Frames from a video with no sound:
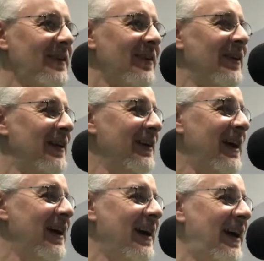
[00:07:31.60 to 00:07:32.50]
Well,
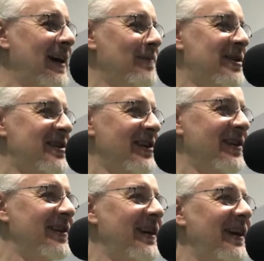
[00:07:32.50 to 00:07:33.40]
I am
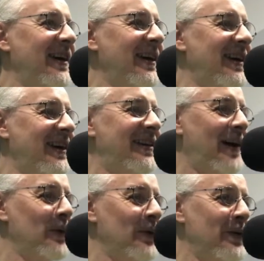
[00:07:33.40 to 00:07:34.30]
still
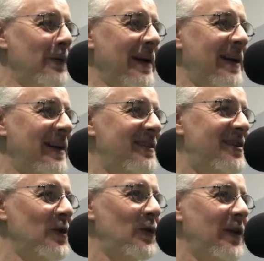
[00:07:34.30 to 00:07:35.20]
Dawoud the Renegade
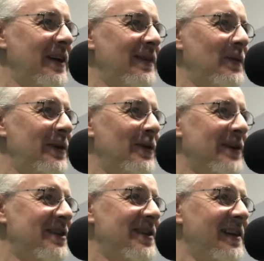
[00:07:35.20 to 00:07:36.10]
Sufi, and you are
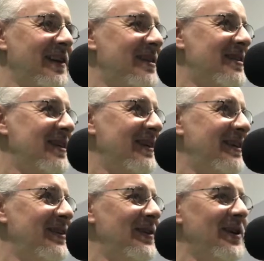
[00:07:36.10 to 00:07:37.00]
still listening
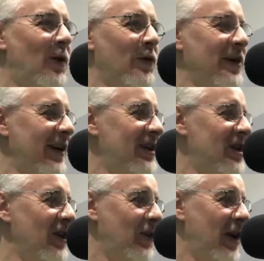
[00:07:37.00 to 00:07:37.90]
to the Overnight
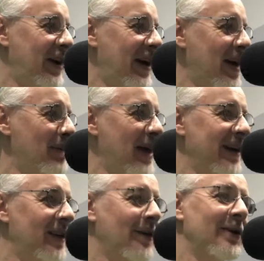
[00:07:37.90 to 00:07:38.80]
Shift on AM
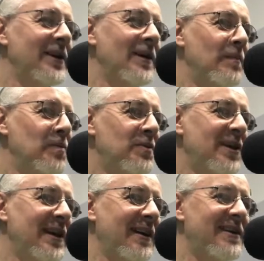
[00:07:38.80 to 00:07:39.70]
930
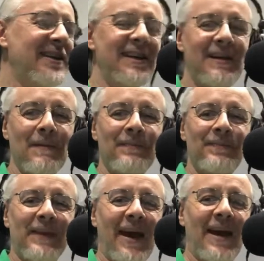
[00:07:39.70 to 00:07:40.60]
WPAT,
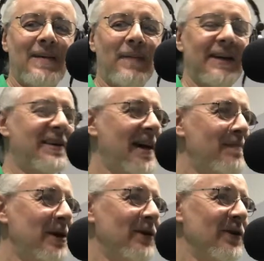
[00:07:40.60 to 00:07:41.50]
and my time
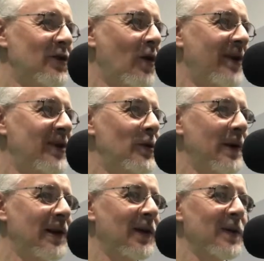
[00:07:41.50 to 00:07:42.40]
here is drawing to a
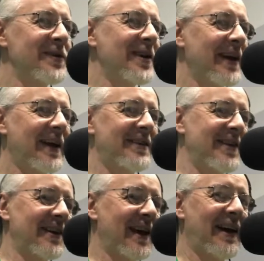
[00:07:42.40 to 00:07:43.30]
close, and I got to
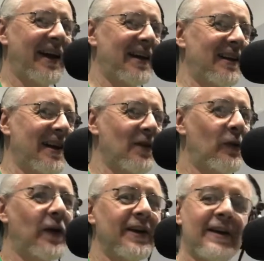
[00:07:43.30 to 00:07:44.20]
tell you, I had a lot of
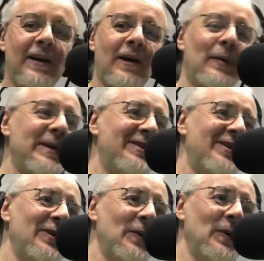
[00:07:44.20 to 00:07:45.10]
fun, and I always
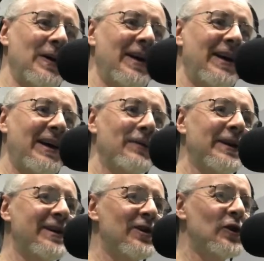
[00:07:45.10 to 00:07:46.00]
do. I
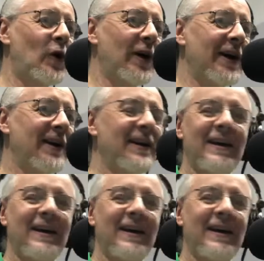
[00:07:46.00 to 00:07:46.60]
really enjoy